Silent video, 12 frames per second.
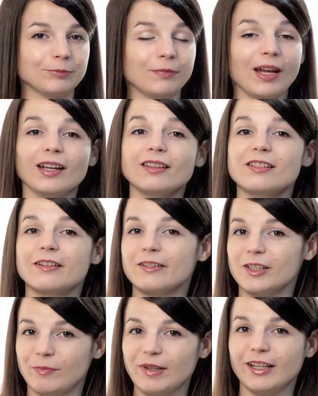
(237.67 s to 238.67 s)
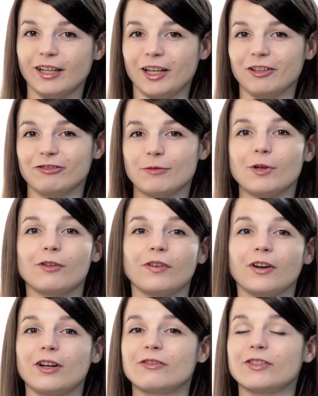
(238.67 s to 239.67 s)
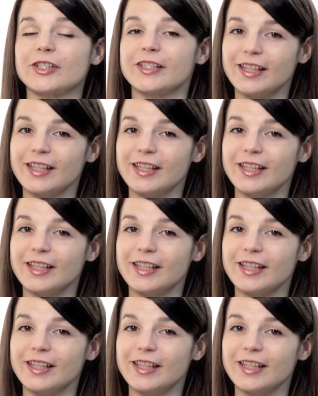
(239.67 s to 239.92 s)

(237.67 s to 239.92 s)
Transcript: and start speaking from your very first